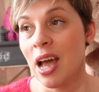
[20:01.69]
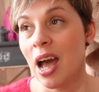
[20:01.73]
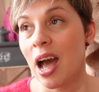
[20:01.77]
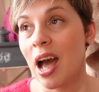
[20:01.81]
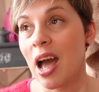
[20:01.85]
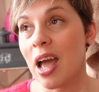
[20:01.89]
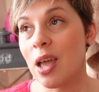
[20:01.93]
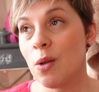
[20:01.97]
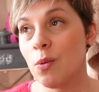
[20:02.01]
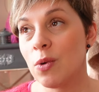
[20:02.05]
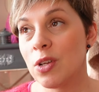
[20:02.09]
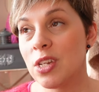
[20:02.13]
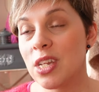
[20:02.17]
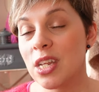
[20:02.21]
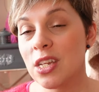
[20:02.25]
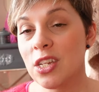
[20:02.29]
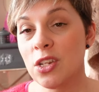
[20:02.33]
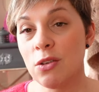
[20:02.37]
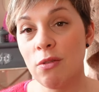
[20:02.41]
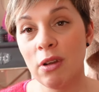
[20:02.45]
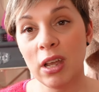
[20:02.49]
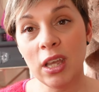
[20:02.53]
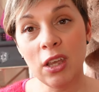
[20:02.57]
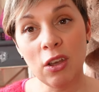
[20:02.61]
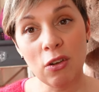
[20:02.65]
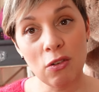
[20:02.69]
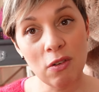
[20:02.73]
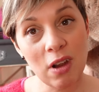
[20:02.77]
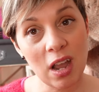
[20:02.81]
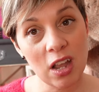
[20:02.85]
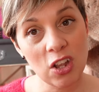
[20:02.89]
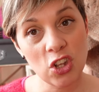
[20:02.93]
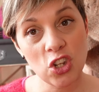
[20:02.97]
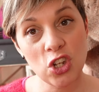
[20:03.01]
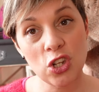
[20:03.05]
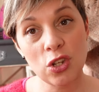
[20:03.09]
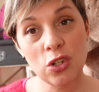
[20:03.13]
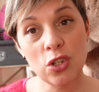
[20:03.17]
I wanted to
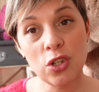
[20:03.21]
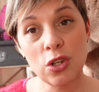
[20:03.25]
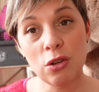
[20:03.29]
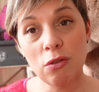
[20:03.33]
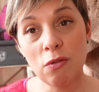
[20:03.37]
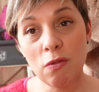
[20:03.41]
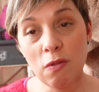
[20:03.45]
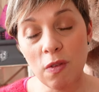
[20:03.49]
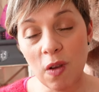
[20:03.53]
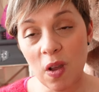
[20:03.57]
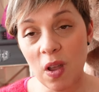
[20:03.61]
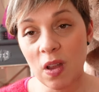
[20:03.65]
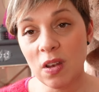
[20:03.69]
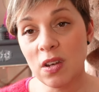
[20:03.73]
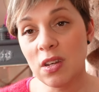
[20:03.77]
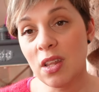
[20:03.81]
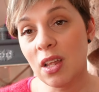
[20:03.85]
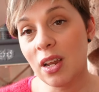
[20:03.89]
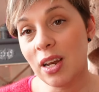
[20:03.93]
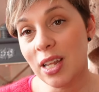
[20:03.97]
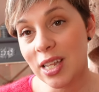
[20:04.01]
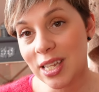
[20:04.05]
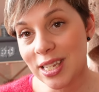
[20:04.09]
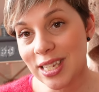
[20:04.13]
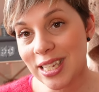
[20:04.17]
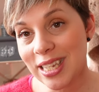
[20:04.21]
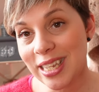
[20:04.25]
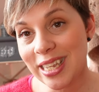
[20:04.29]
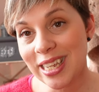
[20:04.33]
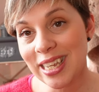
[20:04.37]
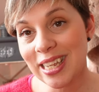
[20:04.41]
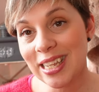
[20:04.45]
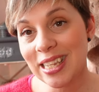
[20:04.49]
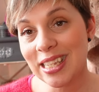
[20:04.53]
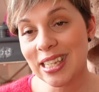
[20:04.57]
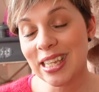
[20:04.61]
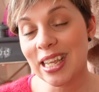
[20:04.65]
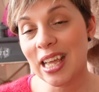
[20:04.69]
encourage you to read the
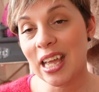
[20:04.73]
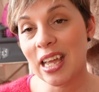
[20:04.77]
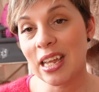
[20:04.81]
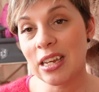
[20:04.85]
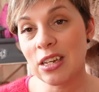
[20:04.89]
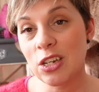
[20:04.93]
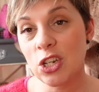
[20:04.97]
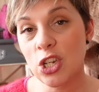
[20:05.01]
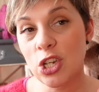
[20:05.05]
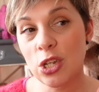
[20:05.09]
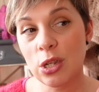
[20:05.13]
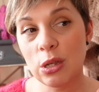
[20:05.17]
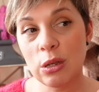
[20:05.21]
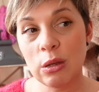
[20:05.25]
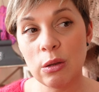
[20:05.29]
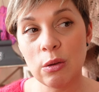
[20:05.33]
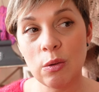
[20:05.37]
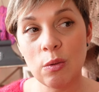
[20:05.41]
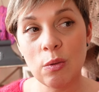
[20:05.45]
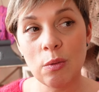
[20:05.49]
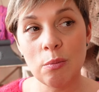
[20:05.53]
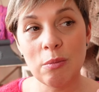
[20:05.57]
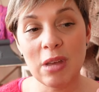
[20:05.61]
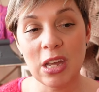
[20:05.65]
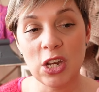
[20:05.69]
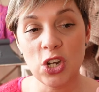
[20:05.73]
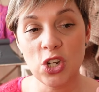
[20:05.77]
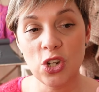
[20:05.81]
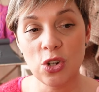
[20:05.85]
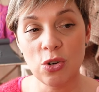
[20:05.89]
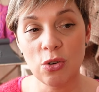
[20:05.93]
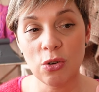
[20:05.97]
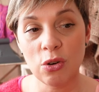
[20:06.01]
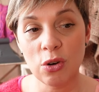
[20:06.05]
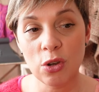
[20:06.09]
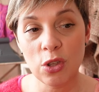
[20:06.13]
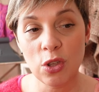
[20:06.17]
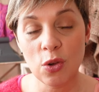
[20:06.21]
listings and to make
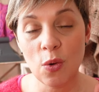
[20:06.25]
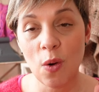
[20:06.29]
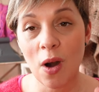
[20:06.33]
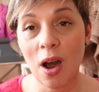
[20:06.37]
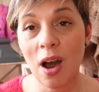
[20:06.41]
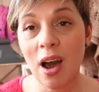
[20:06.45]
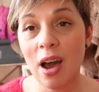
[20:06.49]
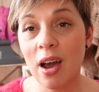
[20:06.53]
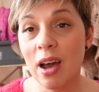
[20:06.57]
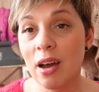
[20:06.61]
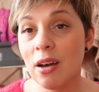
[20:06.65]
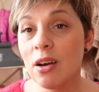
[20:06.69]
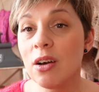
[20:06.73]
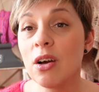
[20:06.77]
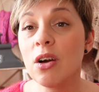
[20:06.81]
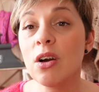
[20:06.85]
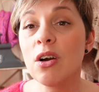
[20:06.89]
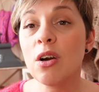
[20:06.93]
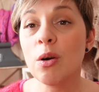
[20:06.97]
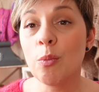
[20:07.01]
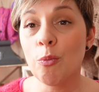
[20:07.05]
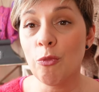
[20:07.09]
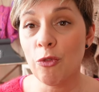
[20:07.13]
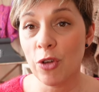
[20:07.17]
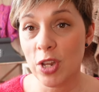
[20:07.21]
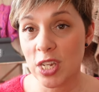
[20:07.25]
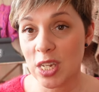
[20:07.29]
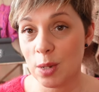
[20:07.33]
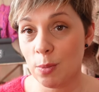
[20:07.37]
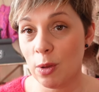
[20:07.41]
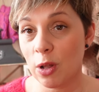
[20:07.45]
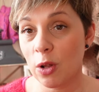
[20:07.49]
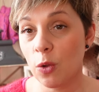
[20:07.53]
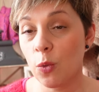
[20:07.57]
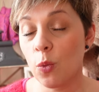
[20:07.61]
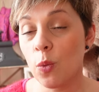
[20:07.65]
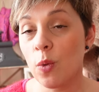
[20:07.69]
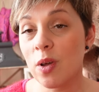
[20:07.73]
sure you are
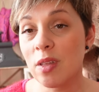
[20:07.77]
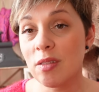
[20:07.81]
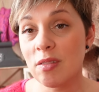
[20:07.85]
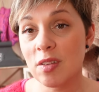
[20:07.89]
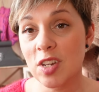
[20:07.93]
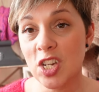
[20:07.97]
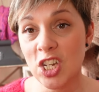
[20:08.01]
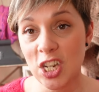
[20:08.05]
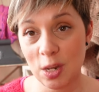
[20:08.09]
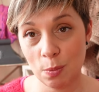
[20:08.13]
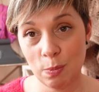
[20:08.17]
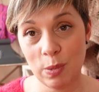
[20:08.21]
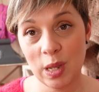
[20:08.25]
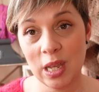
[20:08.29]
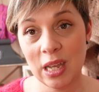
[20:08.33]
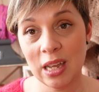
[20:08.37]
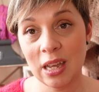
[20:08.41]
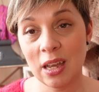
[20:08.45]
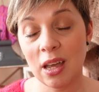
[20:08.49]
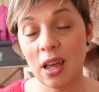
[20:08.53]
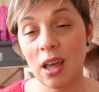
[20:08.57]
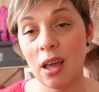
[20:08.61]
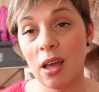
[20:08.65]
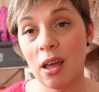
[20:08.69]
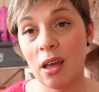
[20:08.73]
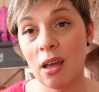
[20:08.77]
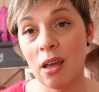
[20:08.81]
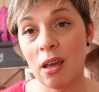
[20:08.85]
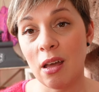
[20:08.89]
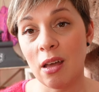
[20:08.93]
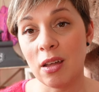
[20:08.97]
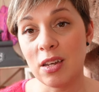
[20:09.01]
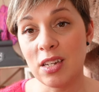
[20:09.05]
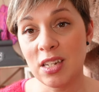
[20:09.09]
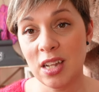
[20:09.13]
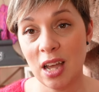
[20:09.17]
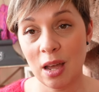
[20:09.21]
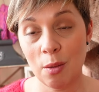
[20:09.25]
comfortable with the shipping
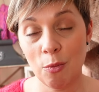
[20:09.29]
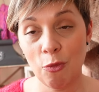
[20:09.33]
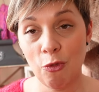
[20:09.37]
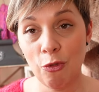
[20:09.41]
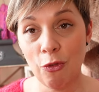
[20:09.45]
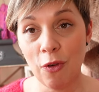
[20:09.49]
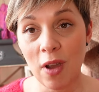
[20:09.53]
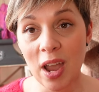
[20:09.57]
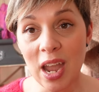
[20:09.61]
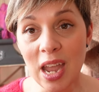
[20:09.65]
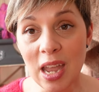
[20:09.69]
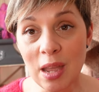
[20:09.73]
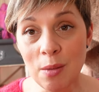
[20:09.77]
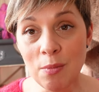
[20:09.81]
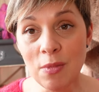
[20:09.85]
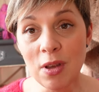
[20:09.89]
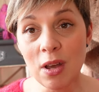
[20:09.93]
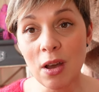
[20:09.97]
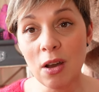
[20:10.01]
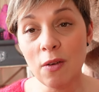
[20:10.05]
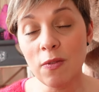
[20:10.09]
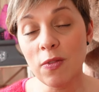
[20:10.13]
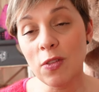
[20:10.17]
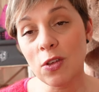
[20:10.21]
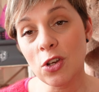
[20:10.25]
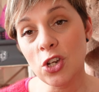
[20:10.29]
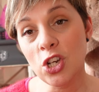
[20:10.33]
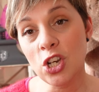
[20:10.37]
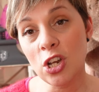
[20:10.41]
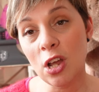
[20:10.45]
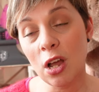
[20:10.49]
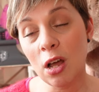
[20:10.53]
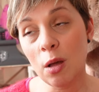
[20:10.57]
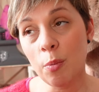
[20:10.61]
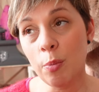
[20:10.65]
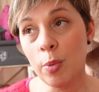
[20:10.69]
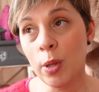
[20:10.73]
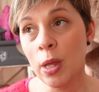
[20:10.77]
time frame of the
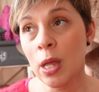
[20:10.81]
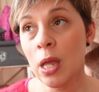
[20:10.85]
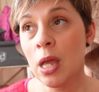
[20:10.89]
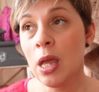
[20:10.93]
shop.